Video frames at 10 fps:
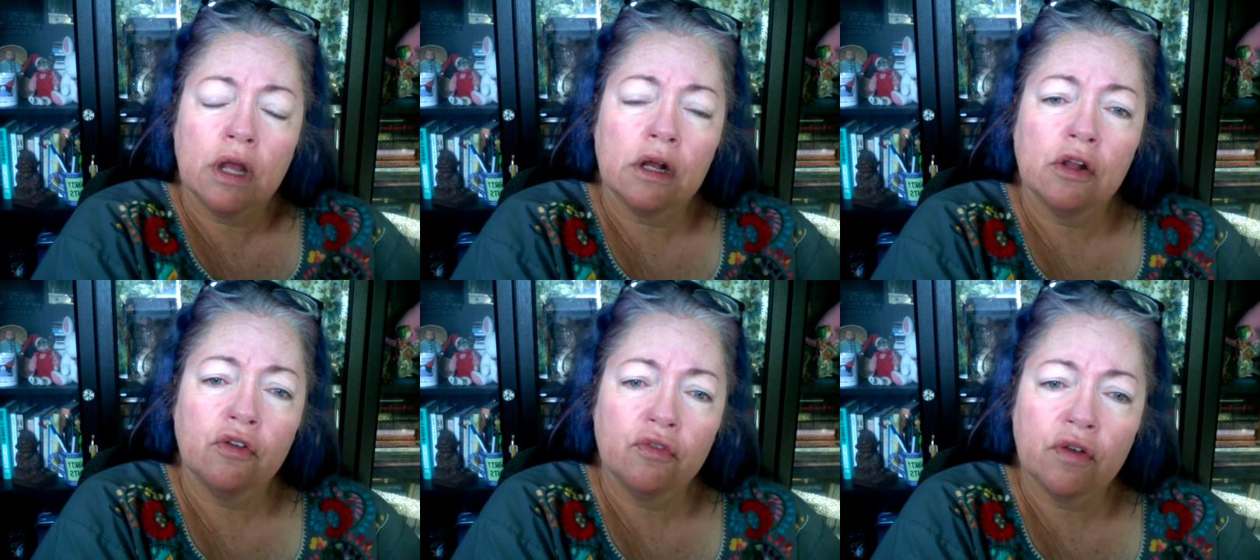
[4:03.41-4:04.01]
a
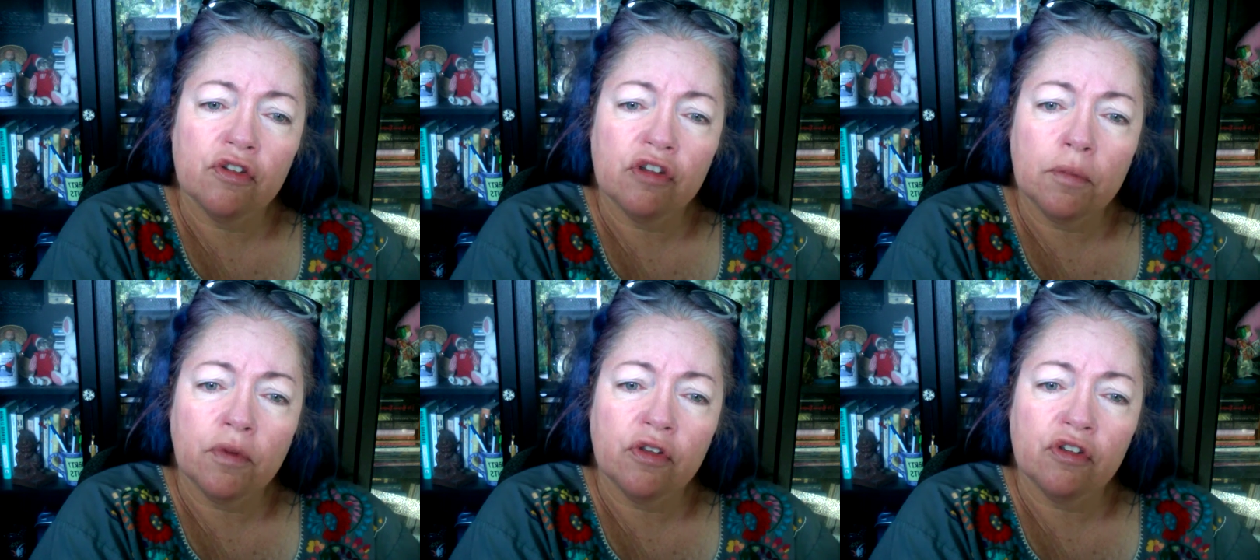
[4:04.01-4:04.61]
close
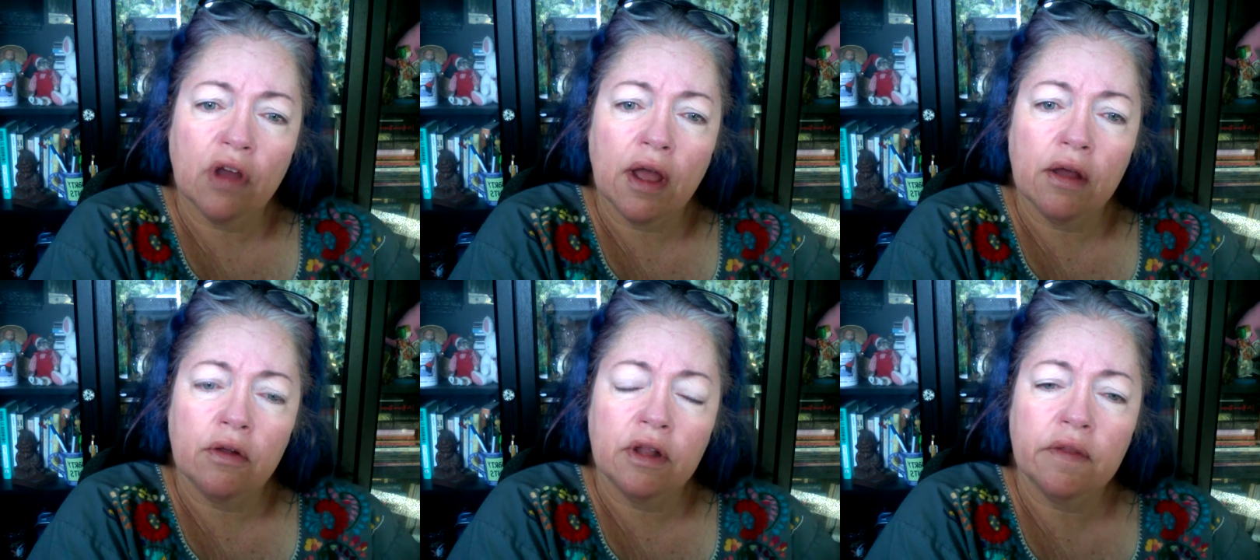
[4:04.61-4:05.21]
friendship with the
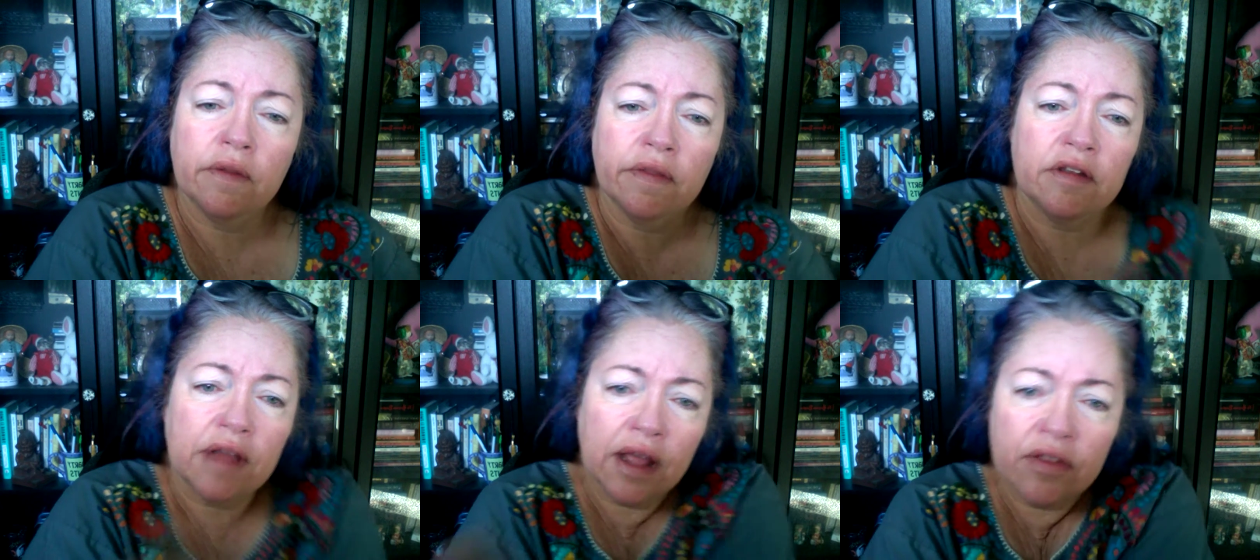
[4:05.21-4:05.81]
child, and then the
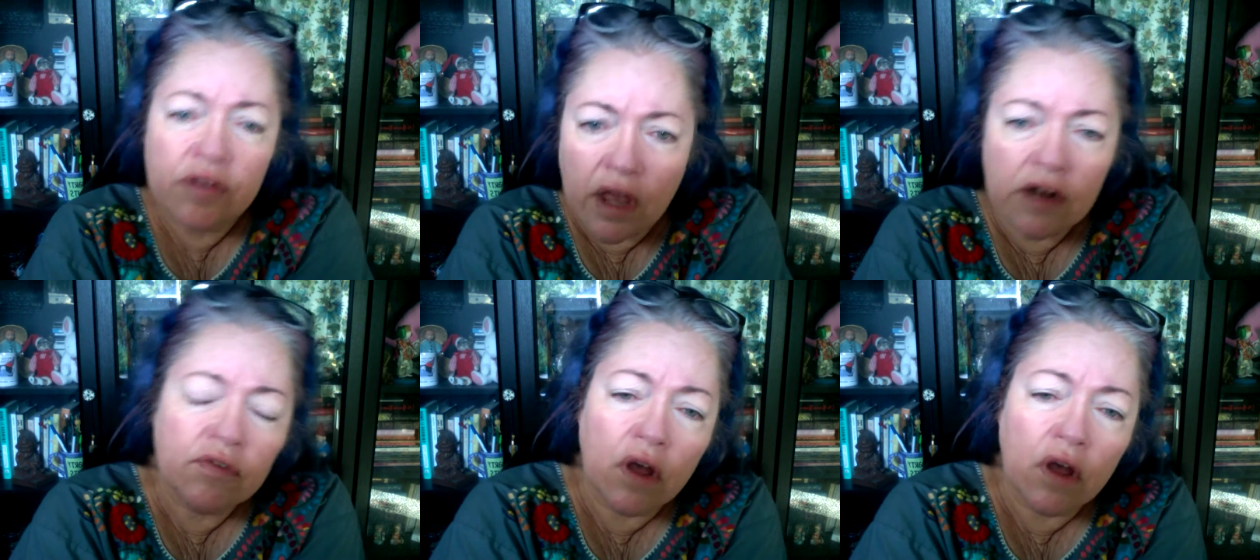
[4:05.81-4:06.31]
dad's kind of